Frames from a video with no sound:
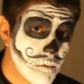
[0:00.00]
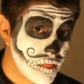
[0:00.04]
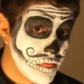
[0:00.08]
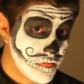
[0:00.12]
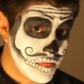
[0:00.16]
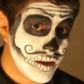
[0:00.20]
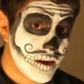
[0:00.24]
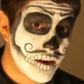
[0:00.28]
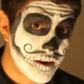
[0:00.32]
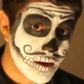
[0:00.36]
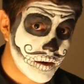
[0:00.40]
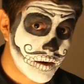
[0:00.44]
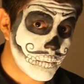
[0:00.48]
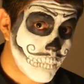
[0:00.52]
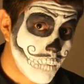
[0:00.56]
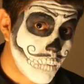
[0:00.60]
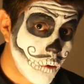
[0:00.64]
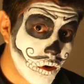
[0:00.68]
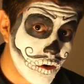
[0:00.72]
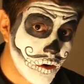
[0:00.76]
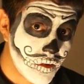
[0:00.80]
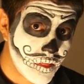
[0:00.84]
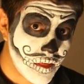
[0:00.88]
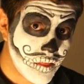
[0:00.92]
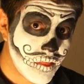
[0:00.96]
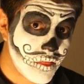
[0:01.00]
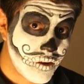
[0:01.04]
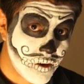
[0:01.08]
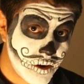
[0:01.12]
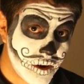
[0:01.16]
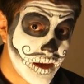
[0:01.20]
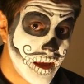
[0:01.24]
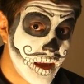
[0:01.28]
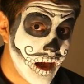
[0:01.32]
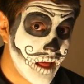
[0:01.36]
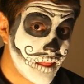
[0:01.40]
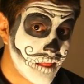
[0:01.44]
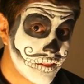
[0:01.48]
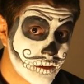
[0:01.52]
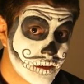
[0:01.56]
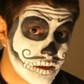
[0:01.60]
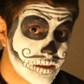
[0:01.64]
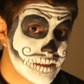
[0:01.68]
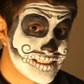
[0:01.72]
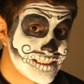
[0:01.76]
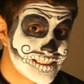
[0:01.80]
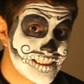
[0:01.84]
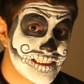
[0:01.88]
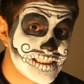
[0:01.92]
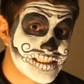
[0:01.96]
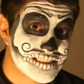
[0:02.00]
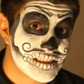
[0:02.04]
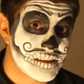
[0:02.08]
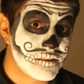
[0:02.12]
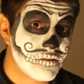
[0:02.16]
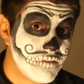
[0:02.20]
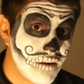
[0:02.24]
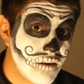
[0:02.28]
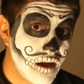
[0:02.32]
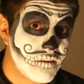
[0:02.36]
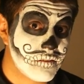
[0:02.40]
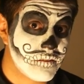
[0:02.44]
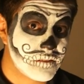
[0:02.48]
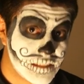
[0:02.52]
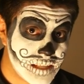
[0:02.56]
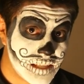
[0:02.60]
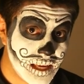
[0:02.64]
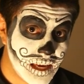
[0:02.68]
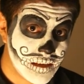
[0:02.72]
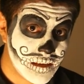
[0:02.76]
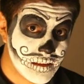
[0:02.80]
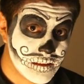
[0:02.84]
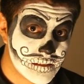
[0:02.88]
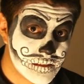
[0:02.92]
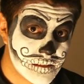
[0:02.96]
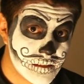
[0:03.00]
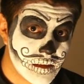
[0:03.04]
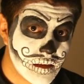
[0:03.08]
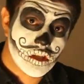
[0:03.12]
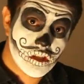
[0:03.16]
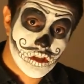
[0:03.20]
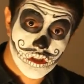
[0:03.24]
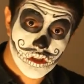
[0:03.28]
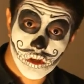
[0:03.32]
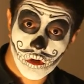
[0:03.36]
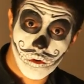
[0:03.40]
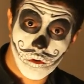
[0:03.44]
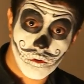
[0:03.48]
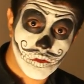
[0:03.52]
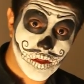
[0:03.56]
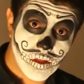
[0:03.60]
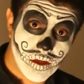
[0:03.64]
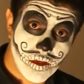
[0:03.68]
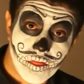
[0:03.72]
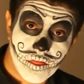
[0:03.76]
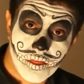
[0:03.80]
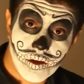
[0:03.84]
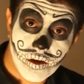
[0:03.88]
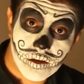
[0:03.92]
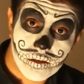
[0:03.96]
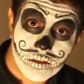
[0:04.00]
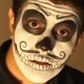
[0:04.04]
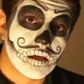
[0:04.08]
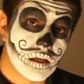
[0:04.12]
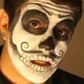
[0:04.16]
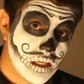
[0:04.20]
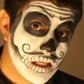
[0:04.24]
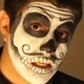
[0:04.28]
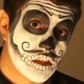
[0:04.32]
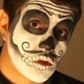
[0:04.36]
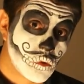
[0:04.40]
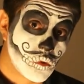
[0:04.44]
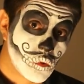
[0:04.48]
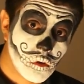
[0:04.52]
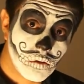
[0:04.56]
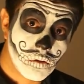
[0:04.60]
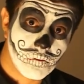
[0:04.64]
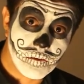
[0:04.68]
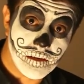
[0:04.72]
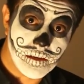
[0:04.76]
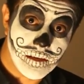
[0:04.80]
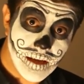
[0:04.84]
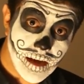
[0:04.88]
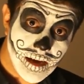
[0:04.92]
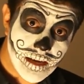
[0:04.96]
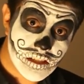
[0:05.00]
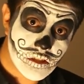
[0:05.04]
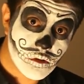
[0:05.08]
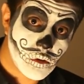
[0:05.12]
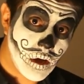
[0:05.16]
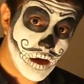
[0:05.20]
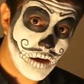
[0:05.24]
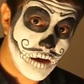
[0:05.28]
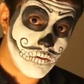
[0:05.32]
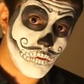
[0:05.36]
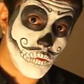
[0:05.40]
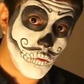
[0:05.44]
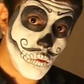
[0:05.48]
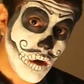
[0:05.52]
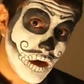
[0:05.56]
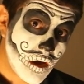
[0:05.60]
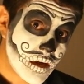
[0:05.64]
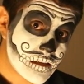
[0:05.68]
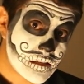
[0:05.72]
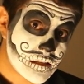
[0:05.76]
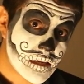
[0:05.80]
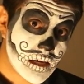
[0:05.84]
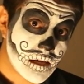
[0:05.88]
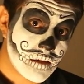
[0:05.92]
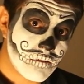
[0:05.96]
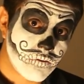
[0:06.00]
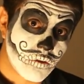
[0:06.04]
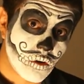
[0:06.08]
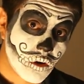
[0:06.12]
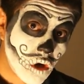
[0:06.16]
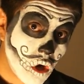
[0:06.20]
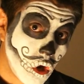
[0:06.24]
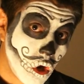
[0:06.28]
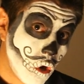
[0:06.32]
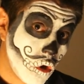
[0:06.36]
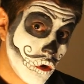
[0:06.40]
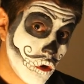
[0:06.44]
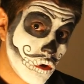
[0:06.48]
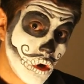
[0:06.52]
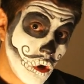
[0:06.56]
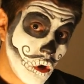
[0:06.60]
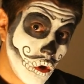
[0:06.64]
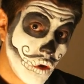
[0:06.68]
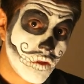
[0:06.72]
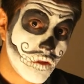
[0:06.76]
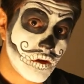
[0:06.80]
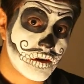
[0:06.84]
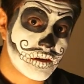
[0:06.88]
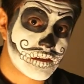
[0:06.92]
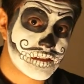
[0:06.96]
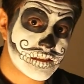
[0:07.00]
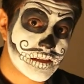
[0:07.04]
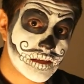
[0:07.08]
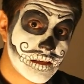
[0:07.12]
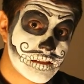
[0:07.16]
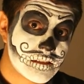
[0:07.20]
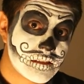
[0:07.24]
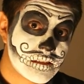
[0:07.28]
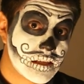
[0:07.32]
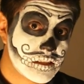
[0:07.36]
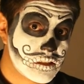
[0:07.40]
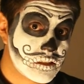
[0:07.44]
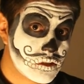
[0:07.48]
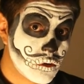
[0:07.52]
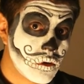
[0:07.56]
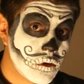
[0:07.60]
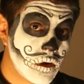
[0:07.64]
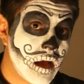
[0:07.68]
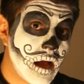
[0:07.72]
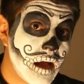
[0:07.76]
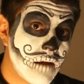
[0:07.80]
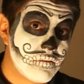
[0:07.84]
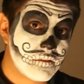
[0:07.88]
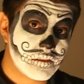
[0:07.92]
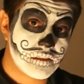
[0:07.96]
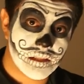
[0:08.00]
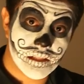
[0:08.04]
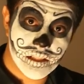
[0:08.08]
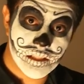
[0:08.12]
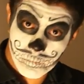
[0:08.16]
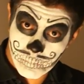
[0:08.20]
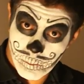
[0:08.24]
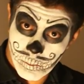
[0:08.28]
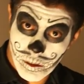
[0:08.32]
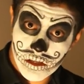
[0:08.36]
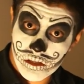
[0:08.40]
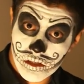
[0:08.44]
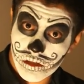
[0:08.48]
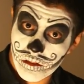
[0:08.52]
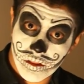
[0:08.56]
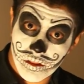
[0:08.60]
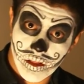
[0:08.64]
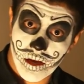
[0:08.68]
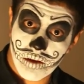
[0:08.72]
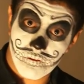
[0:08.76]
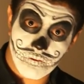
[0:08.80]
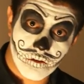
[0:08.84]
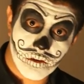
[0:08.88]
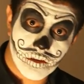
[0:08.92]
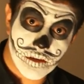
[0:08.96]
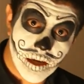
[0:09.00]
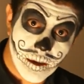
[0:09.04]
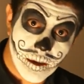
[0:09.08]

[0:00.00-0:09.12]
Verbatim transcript: but there are more than 365 saints, so they thought it would be nice to have one day for all other saints that don't have a special day for